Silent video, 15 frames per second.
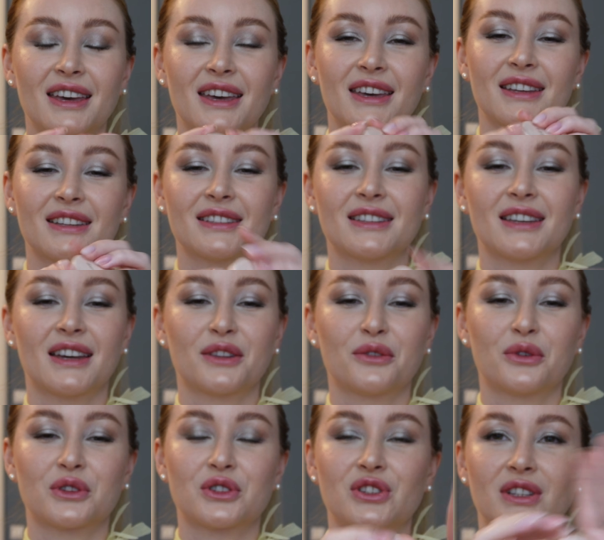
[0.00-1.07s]
and
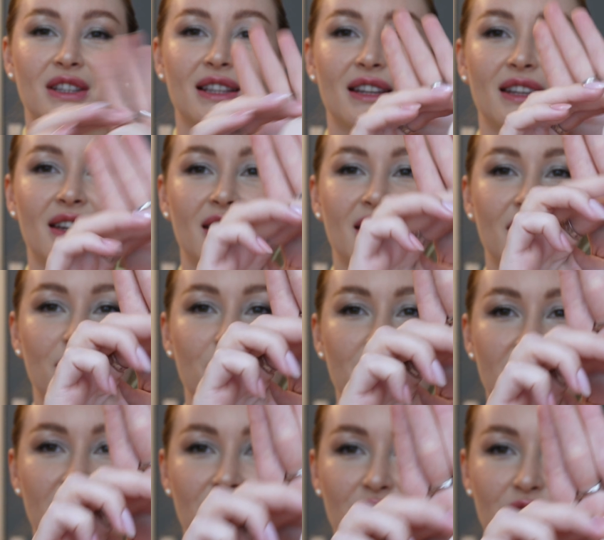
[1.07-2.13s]
unfortunately I cannot
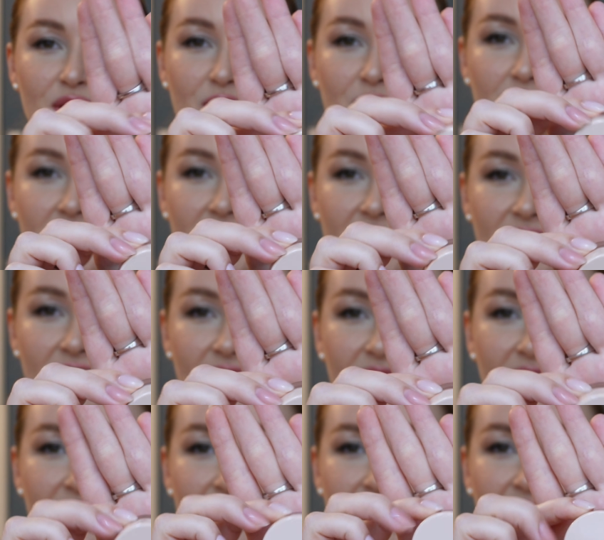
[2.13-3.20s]
suggest you, is
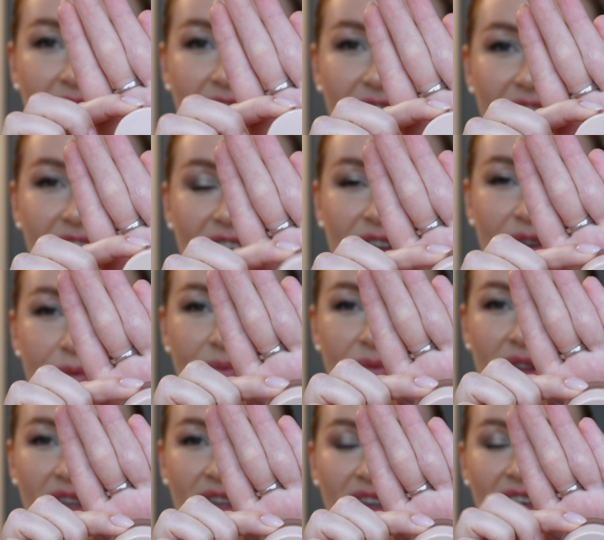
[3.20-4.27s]
this guy here.
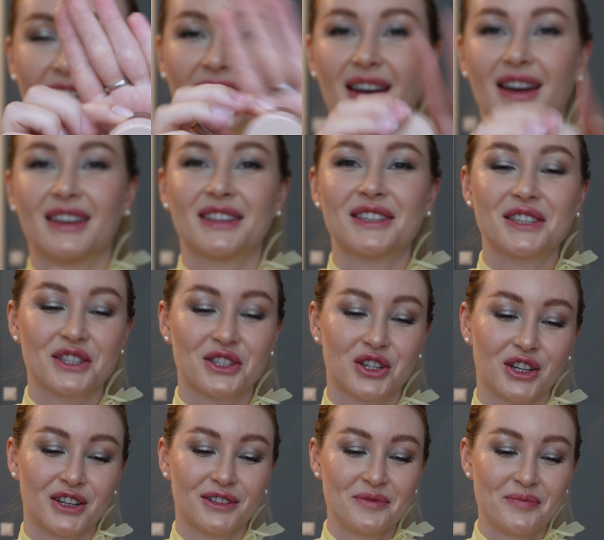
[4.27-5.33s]
This is
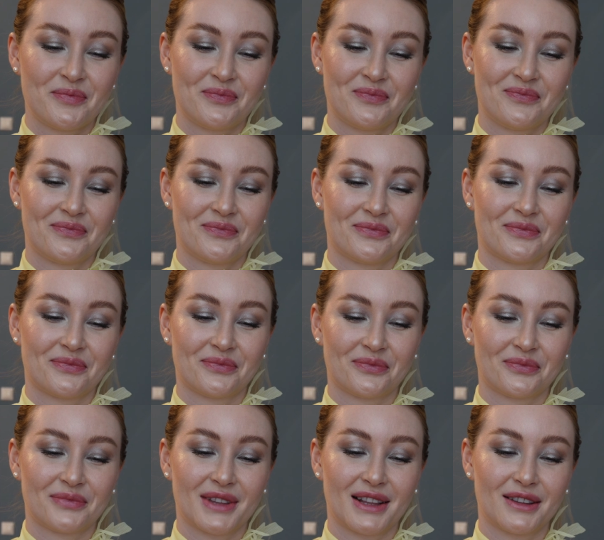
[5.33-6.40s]
gel.
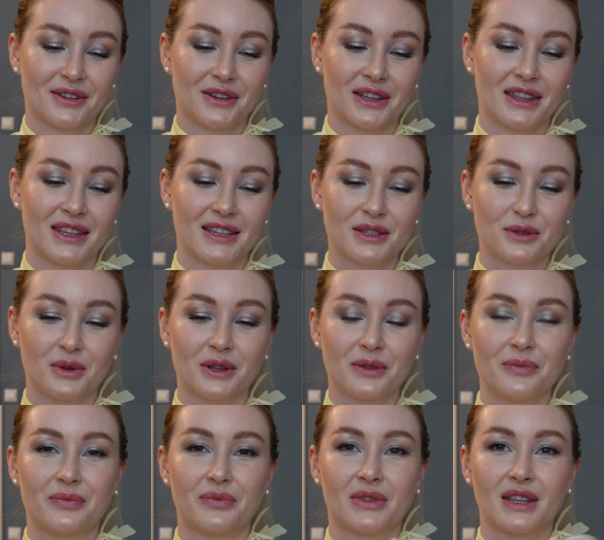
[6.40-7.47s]
Look at this one.
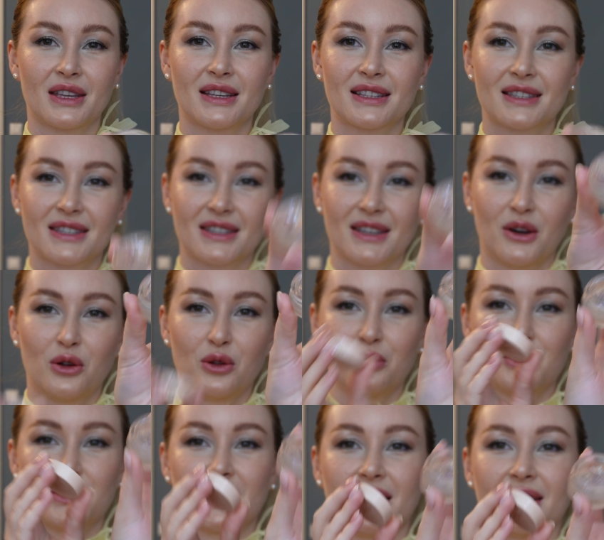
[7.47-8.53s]
It's
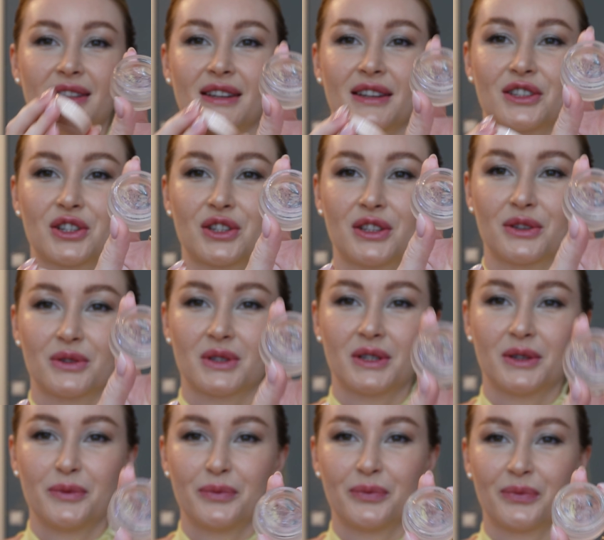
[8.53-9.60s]
almost untouched, you
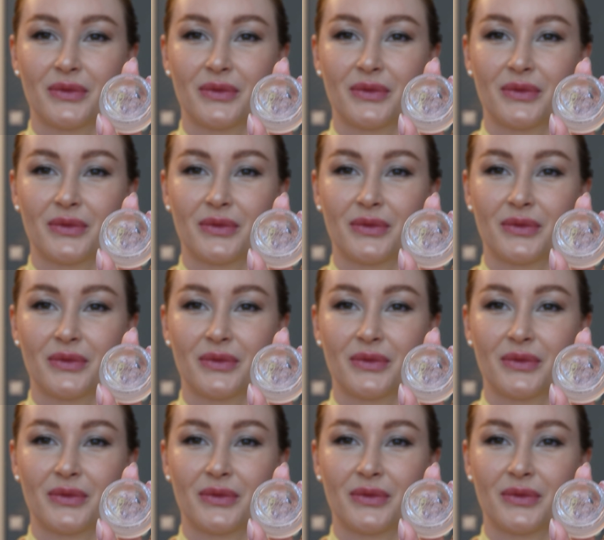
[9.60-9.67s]
see?